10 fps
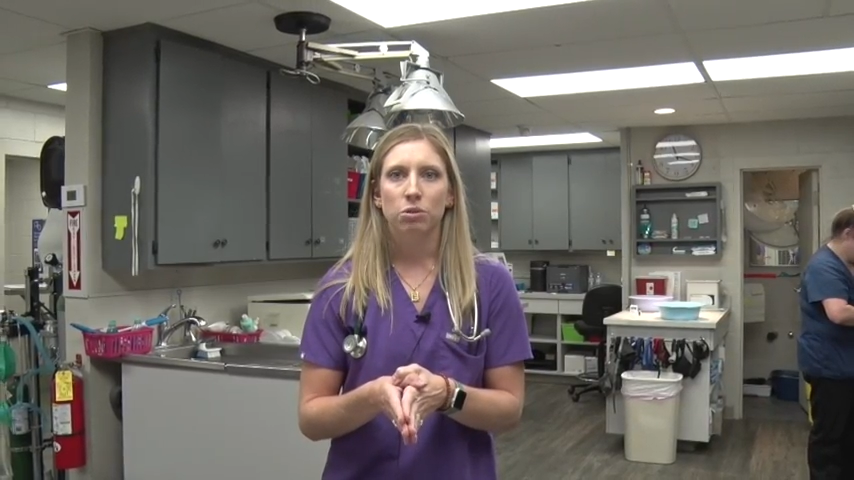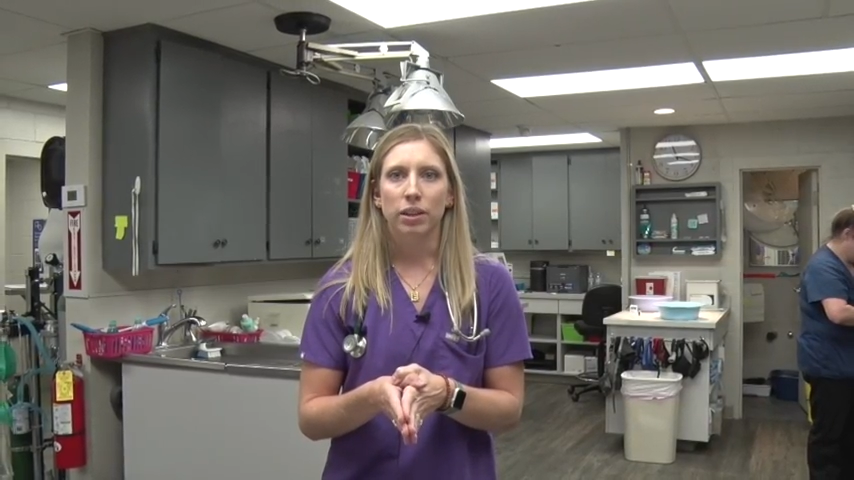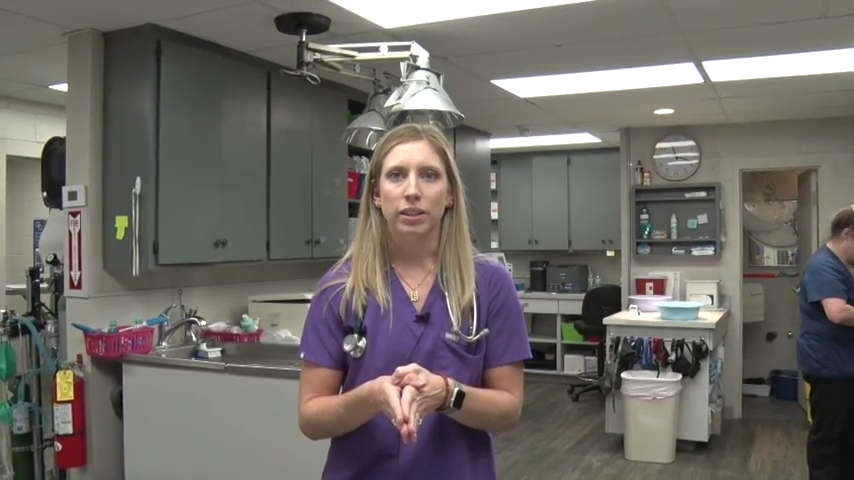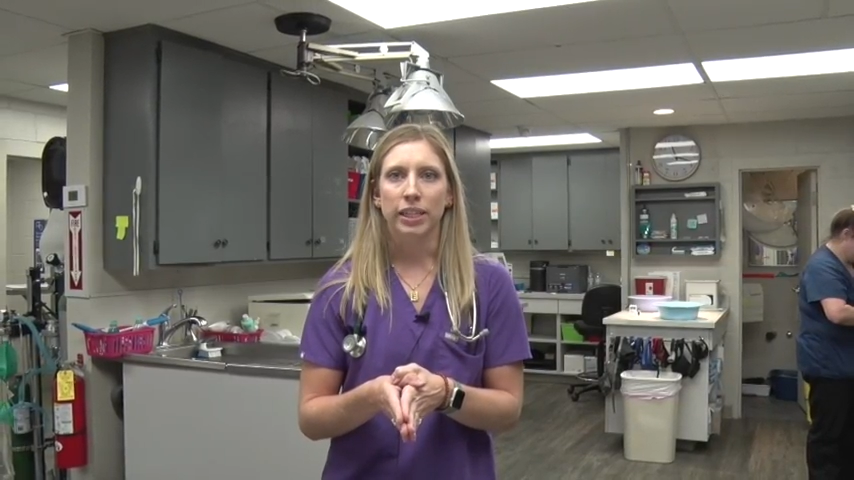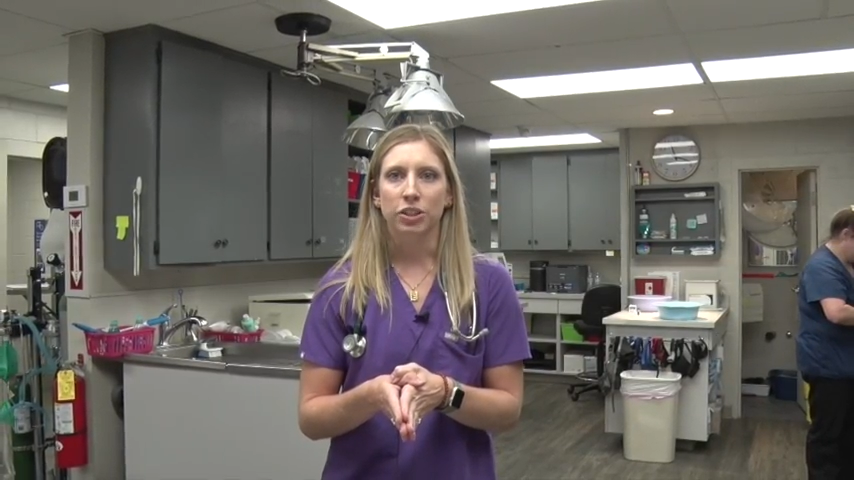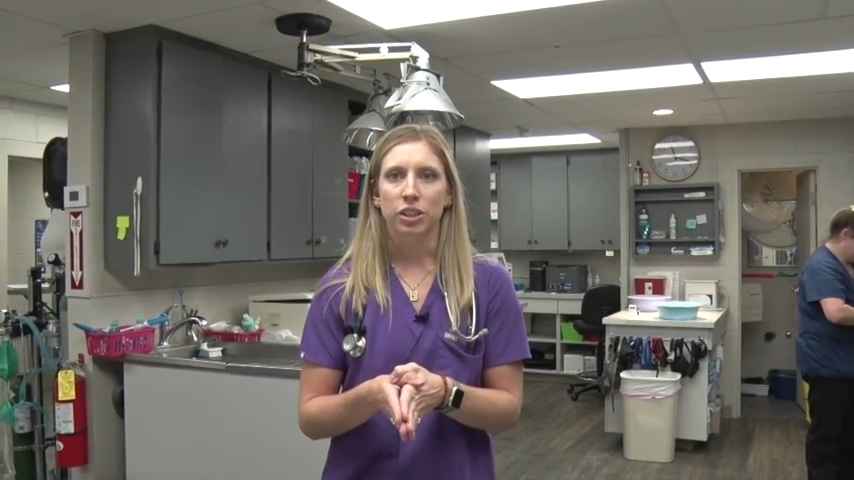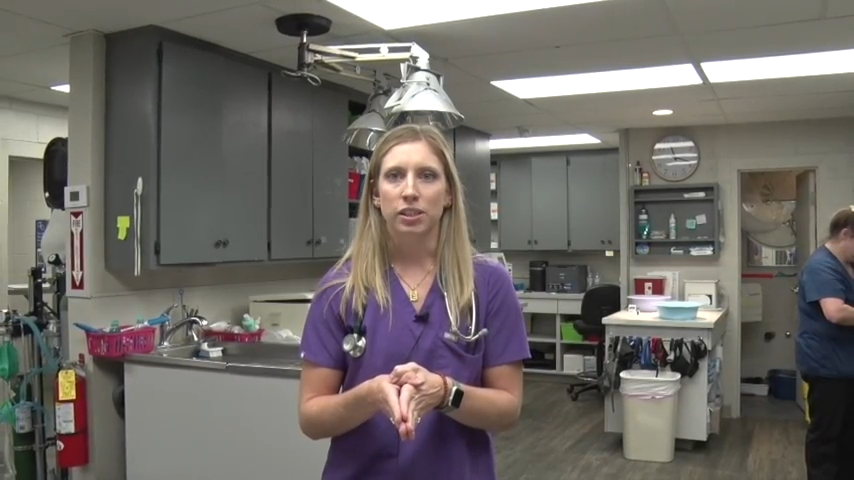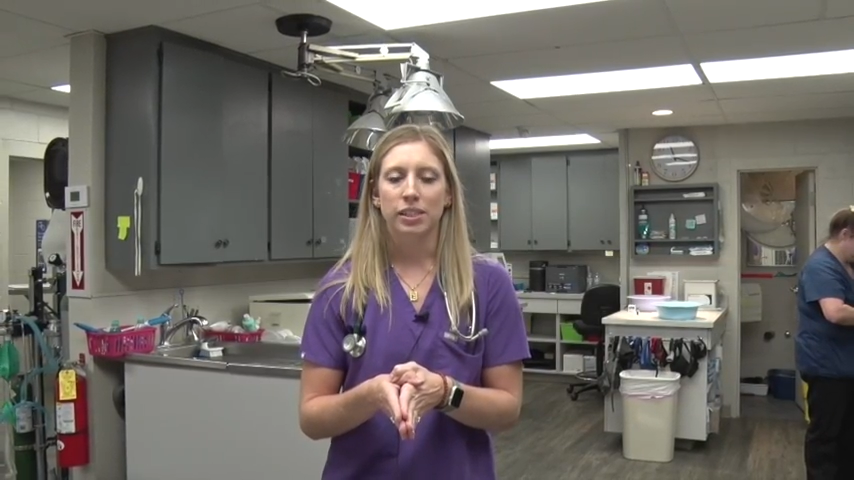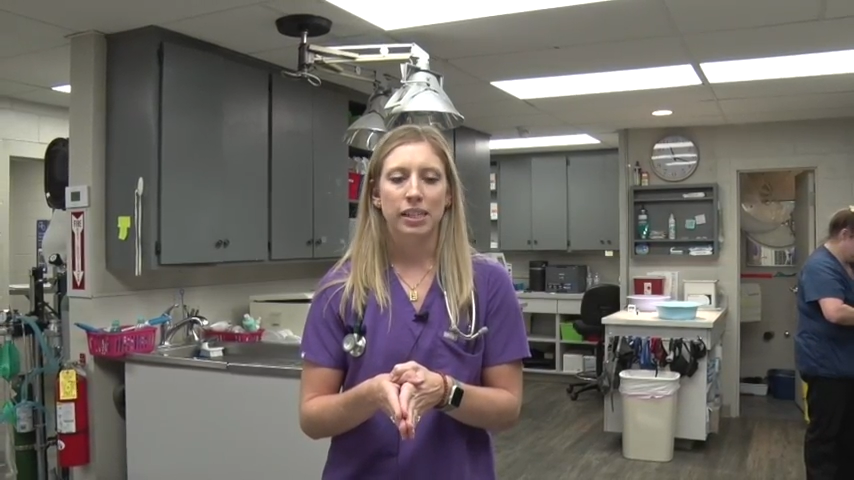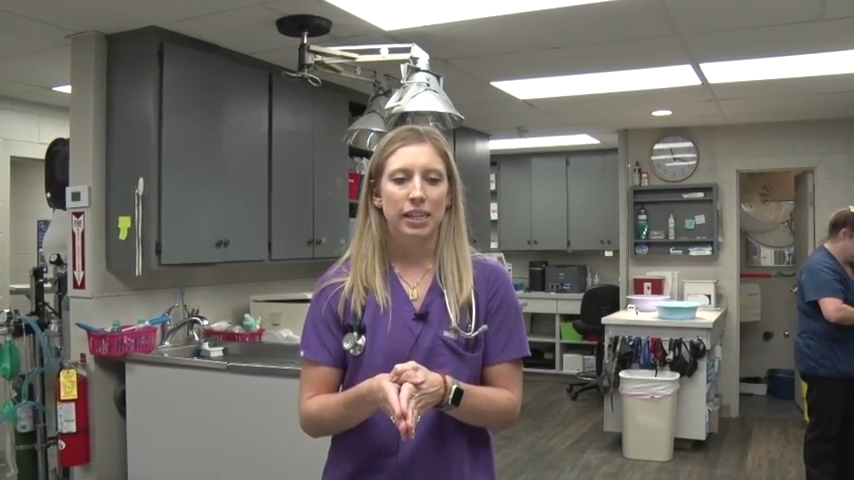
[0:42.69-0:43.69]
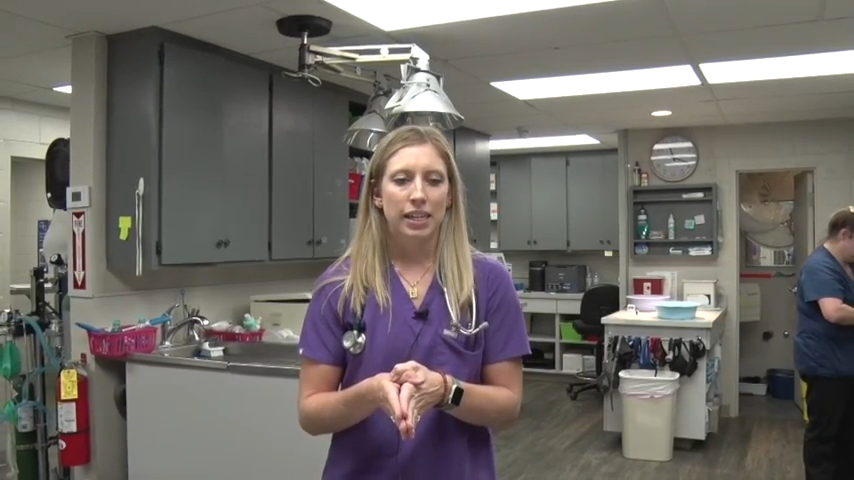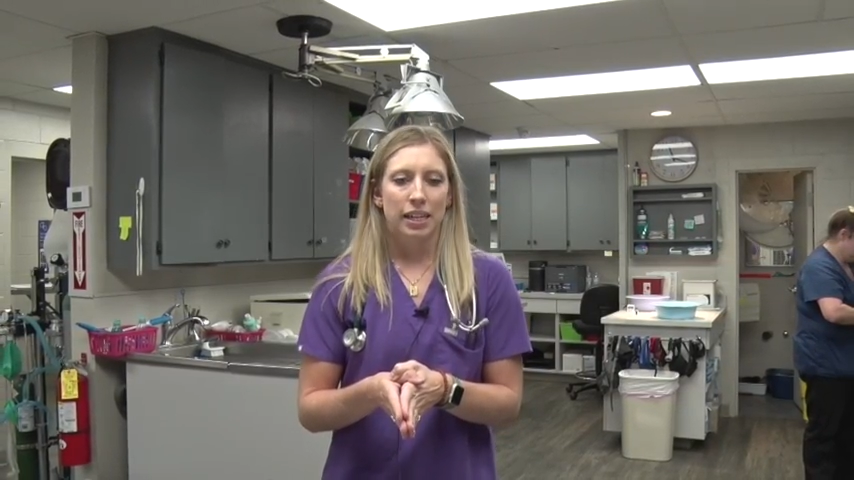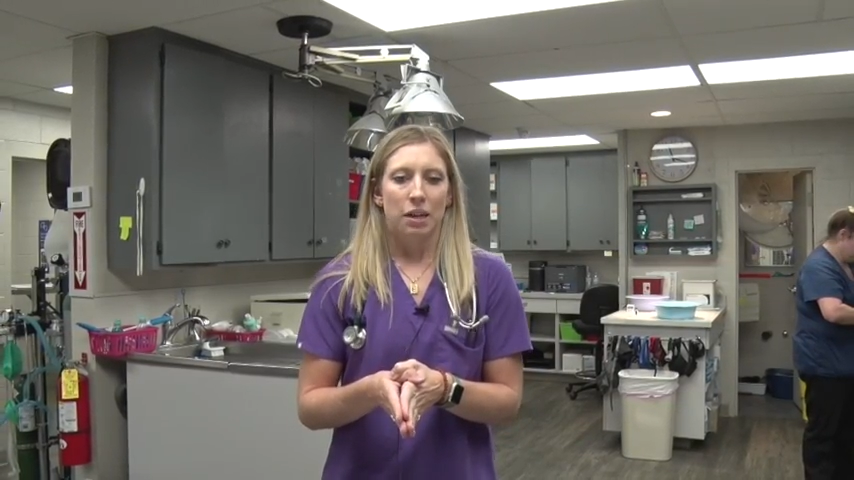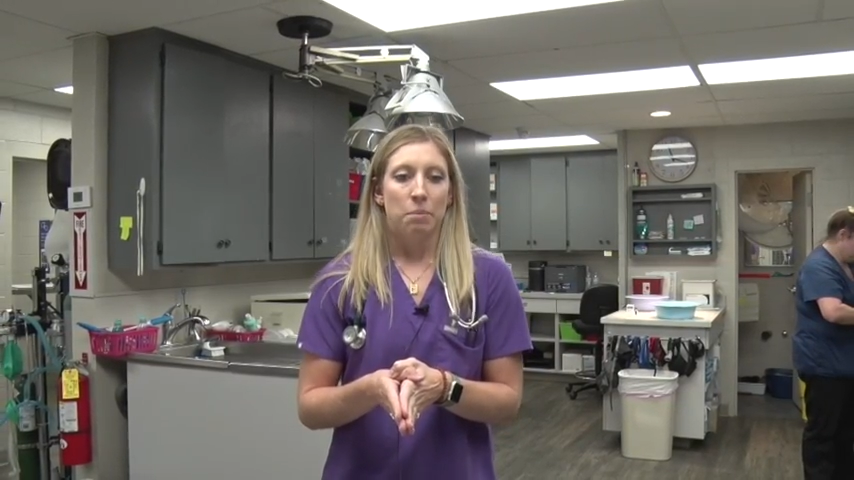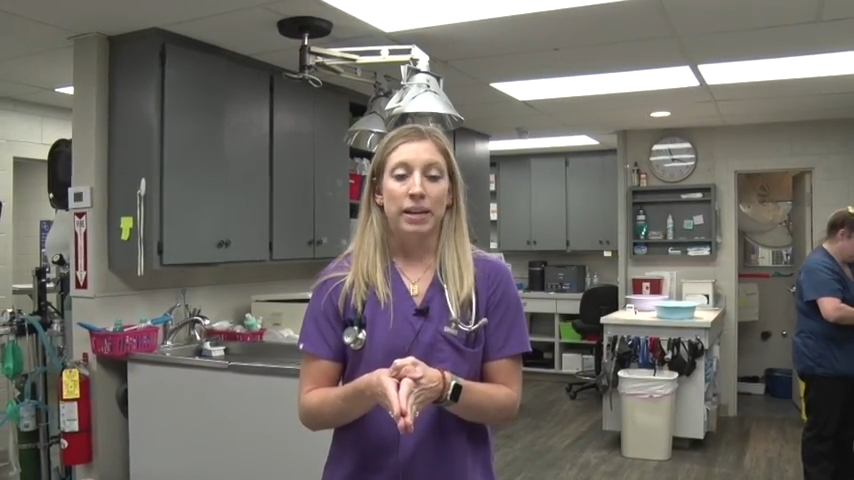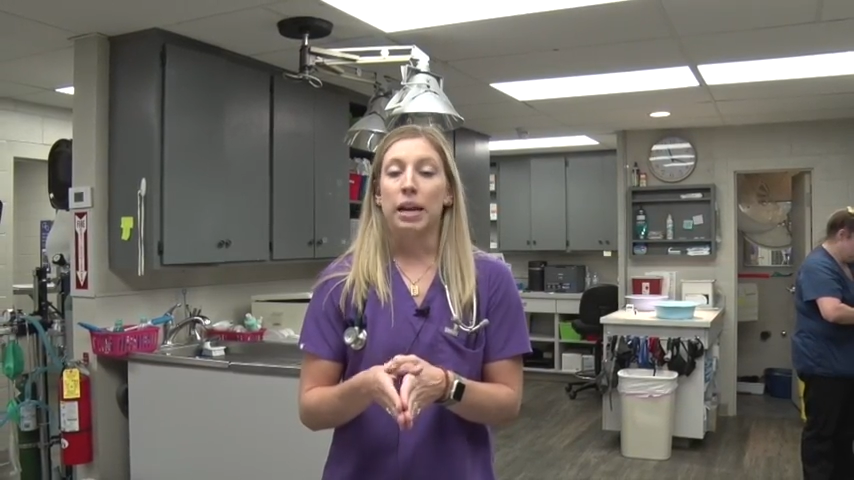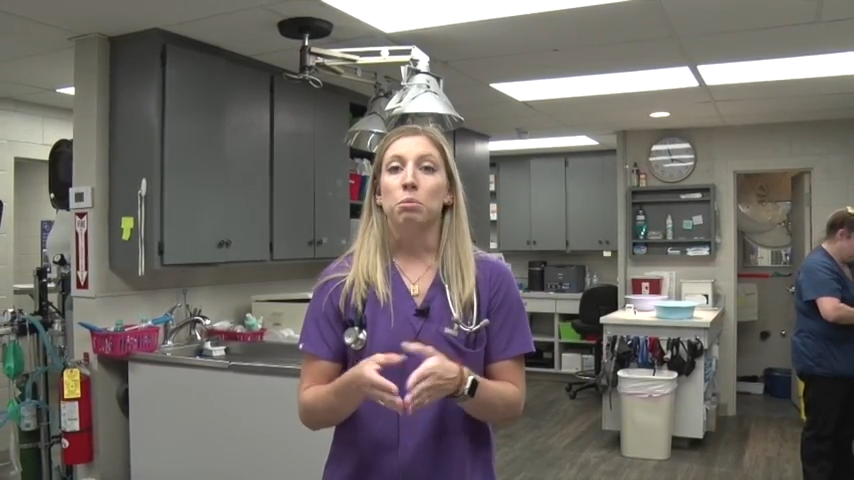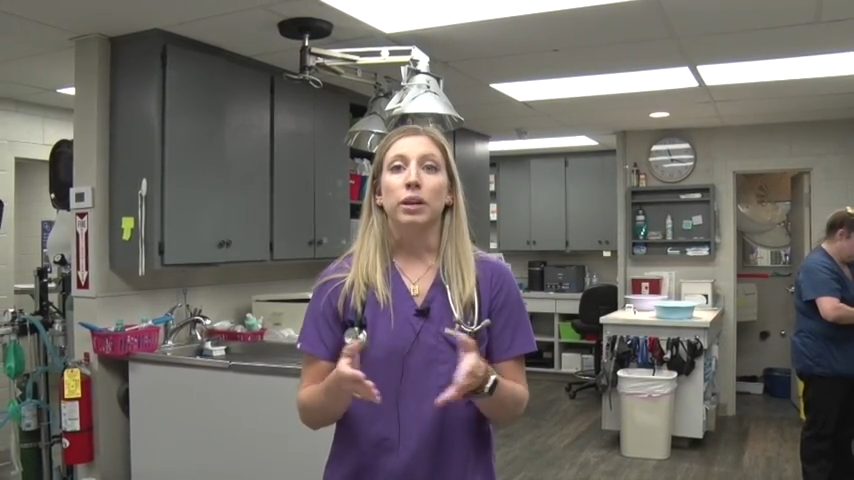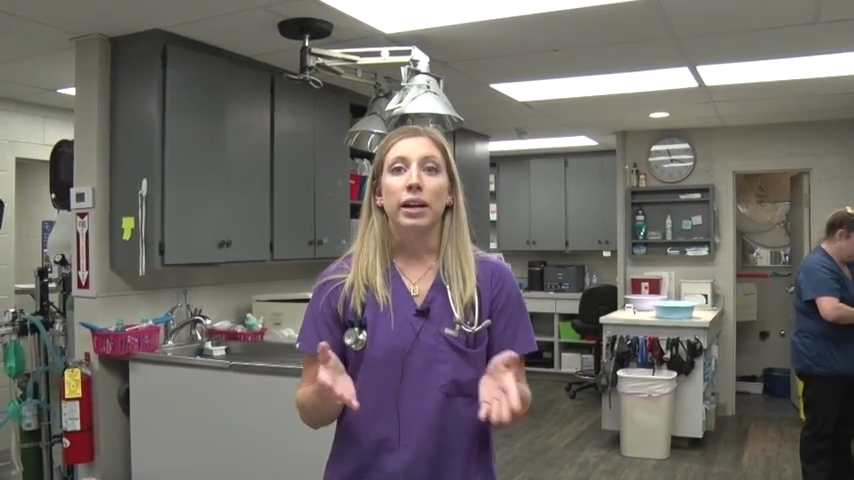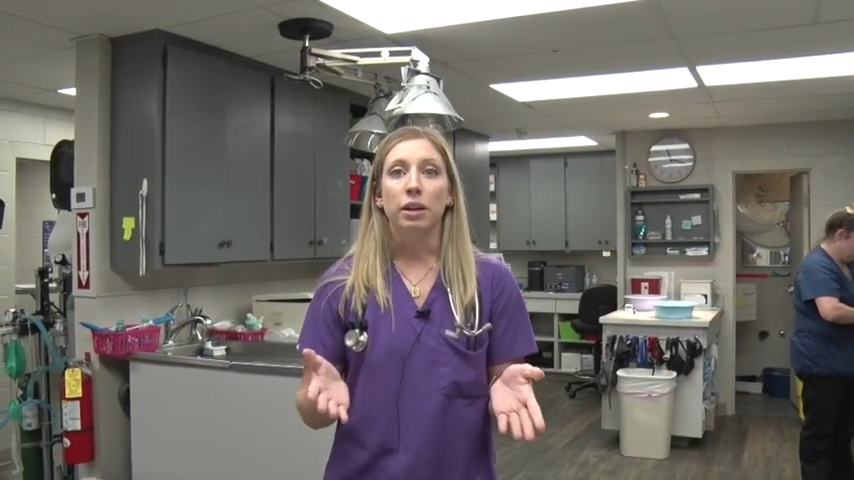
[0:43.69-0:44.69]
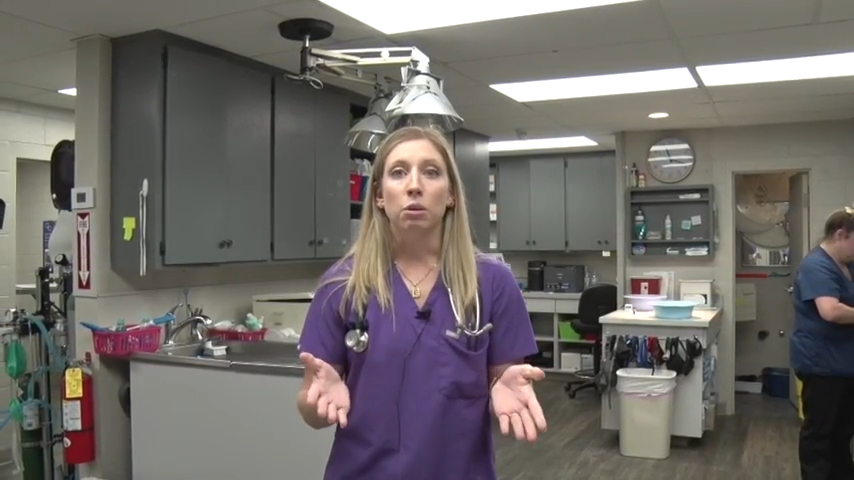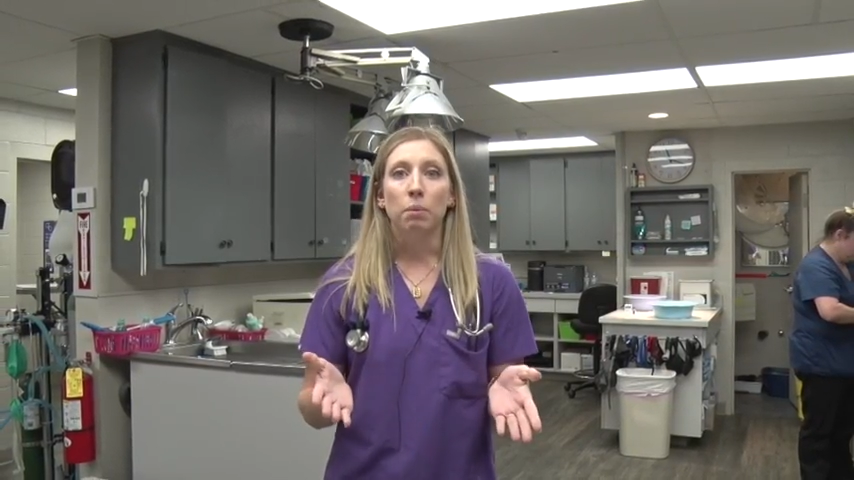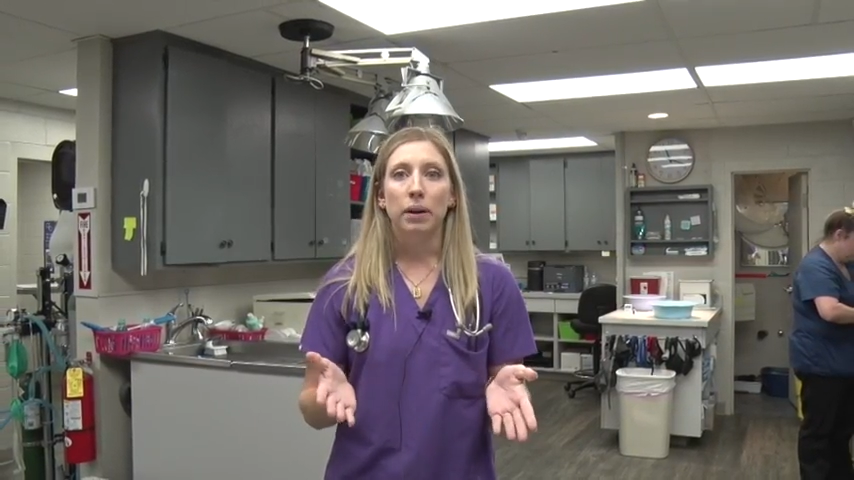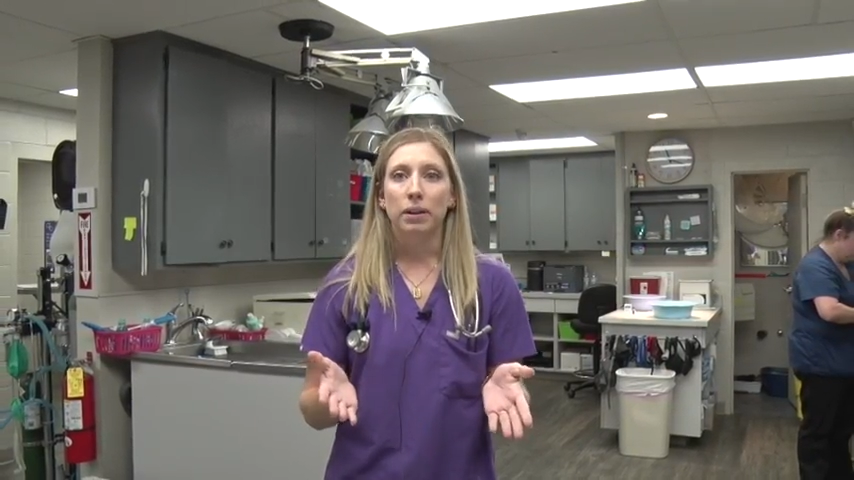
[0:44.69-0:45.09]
I think just being able to help